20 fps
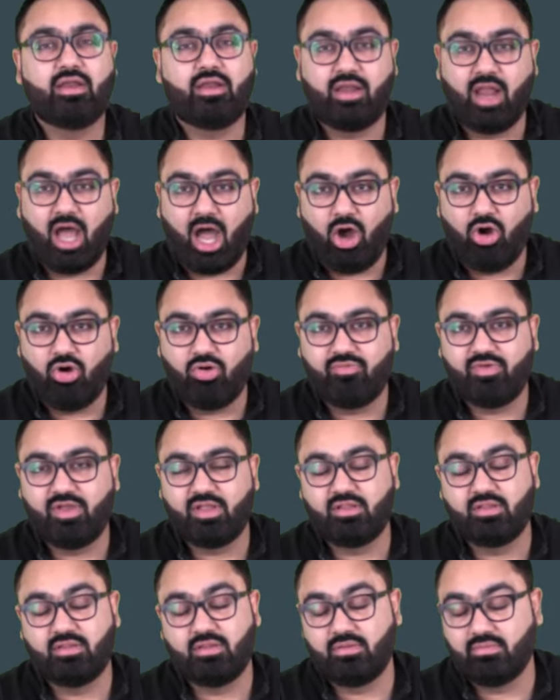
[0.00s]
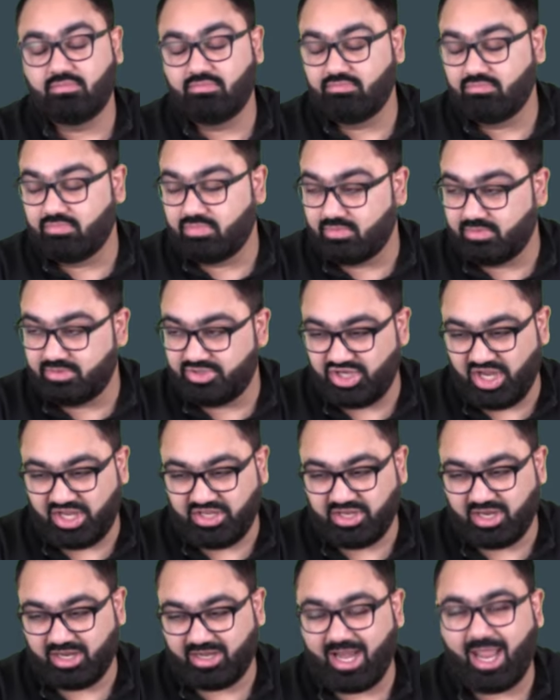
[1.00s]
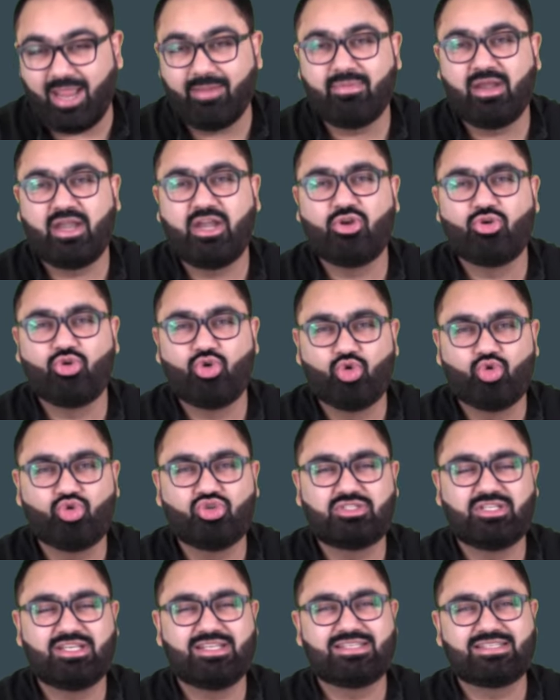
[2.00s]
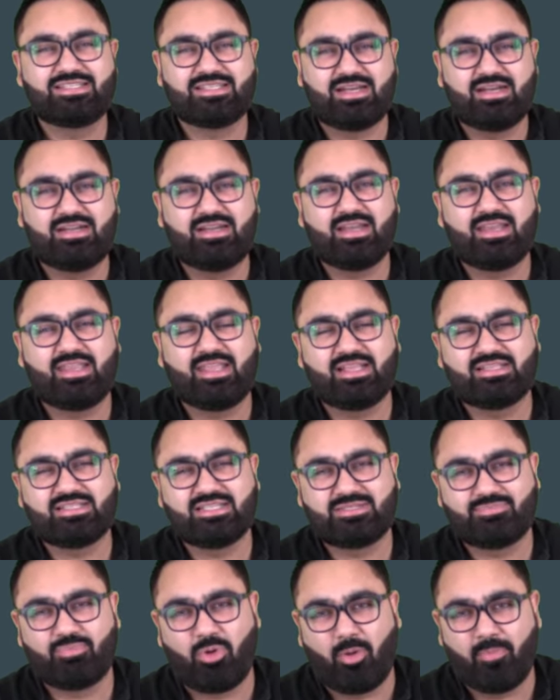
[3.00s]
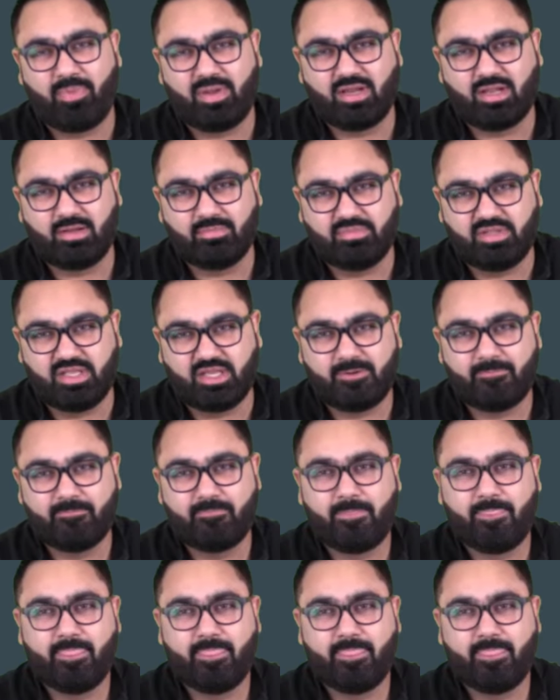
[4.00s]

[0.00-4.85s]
now with changing climate you do see certain cases popping up there.